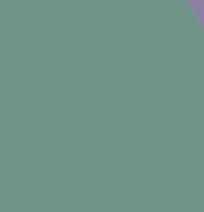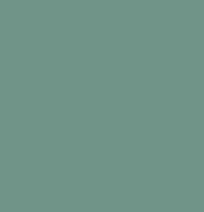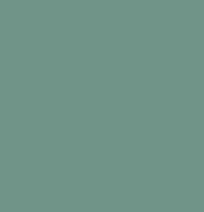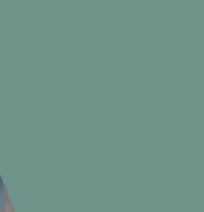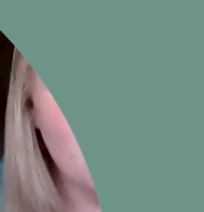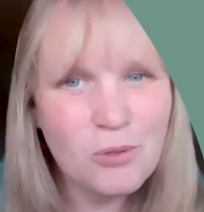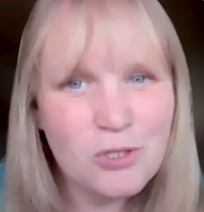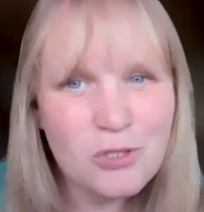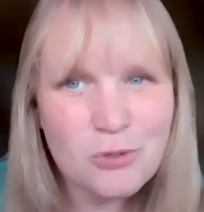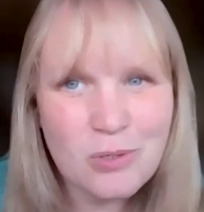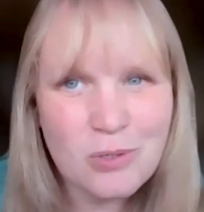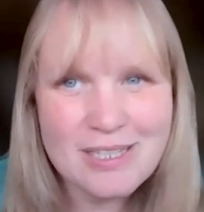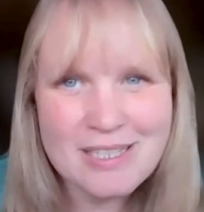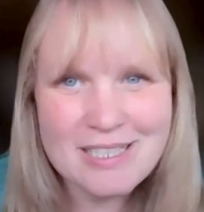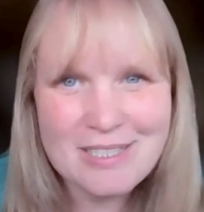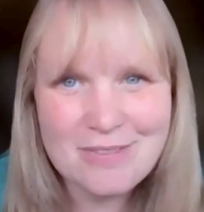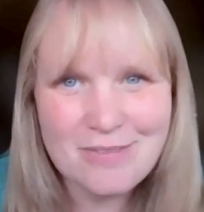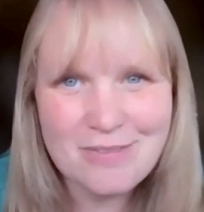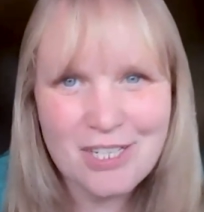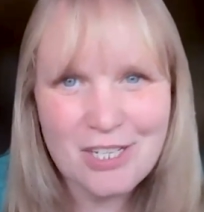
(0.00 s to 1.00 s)
If you enjoyed
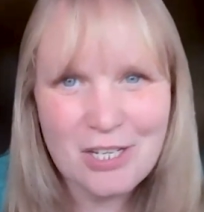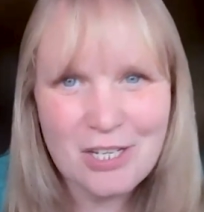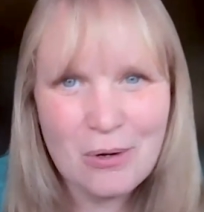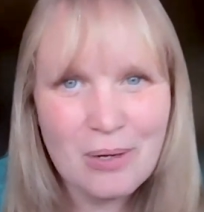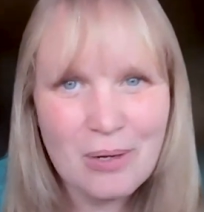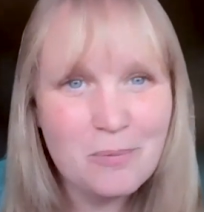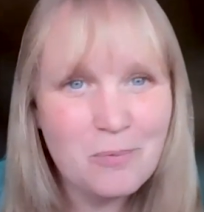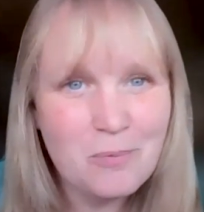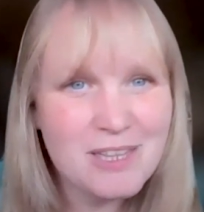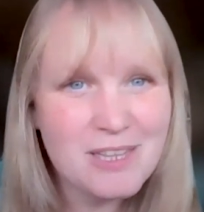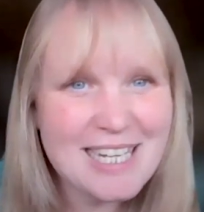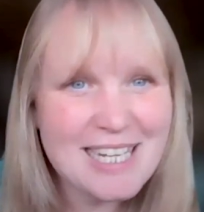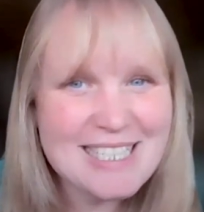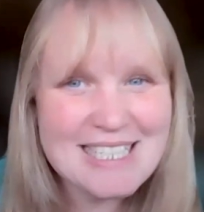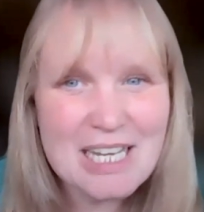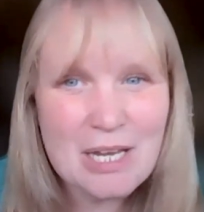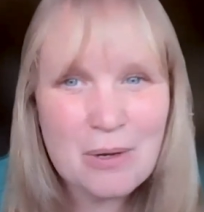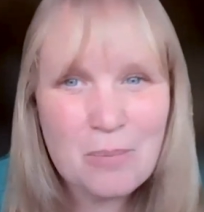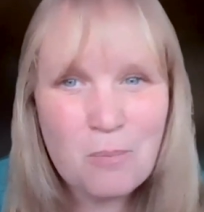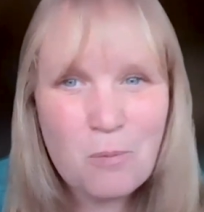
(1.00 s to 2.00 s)
this video and would like
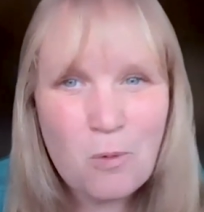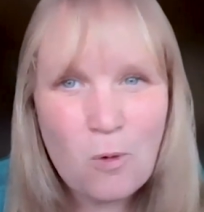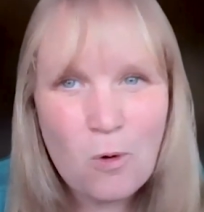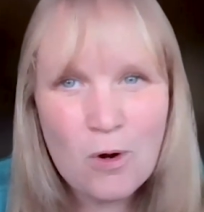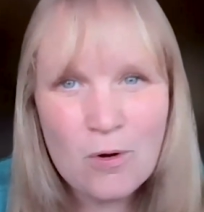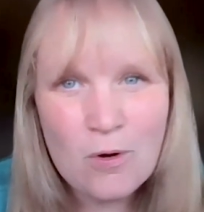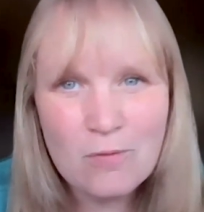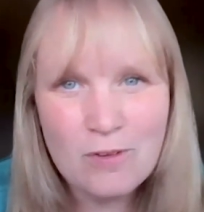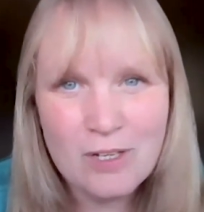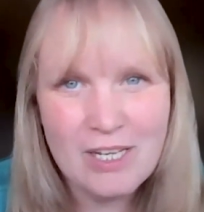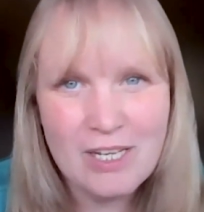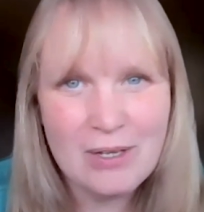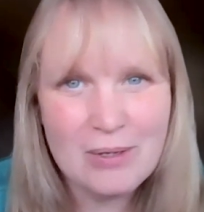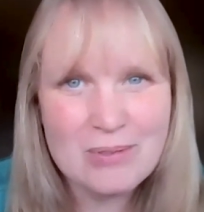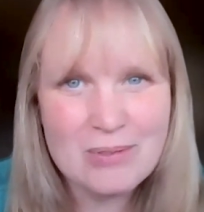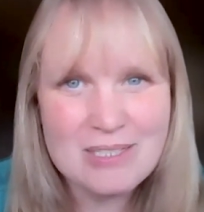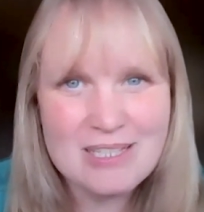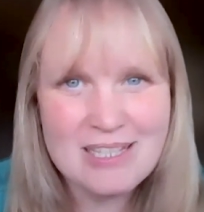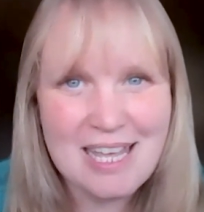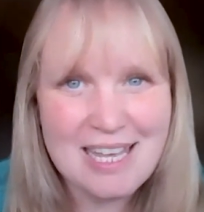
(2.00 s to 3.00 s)
to get more
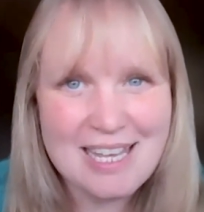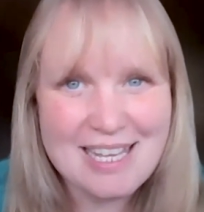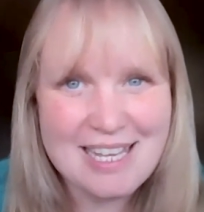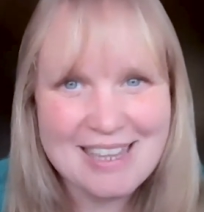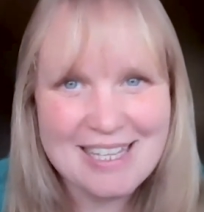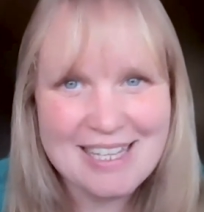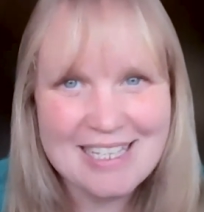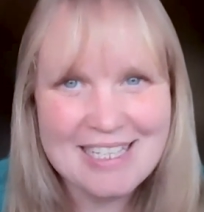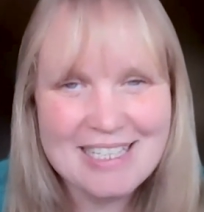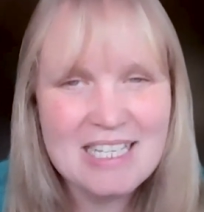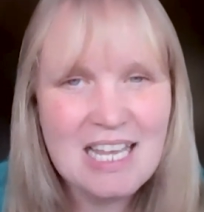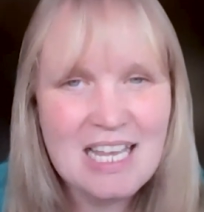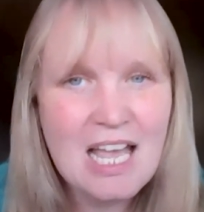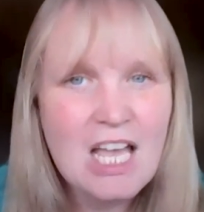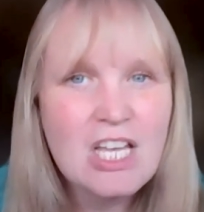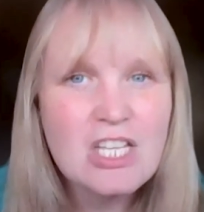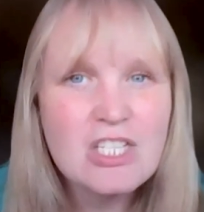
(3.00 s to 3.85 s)
videos like this,